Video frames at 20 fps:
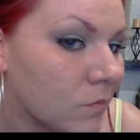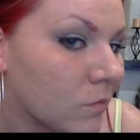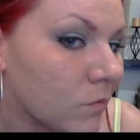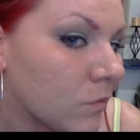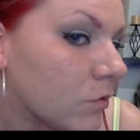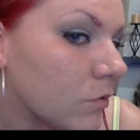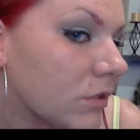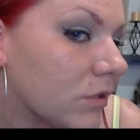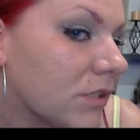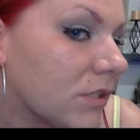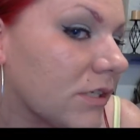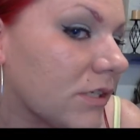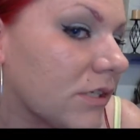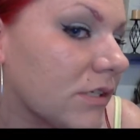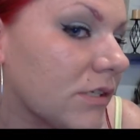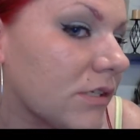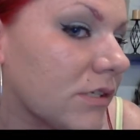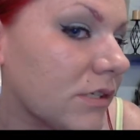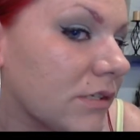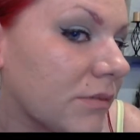You can still
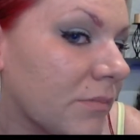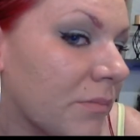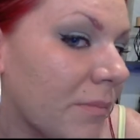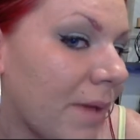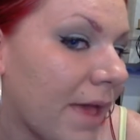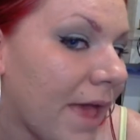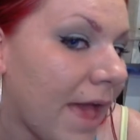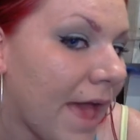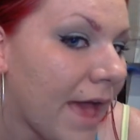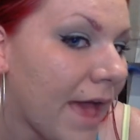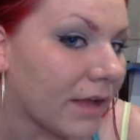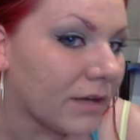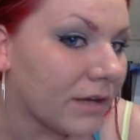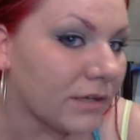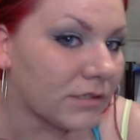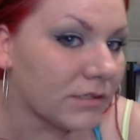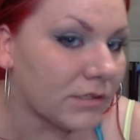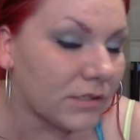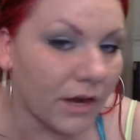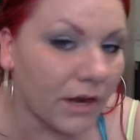see some of my acne
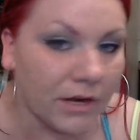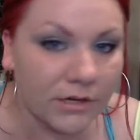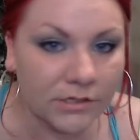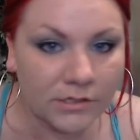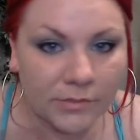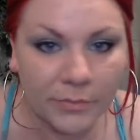scars,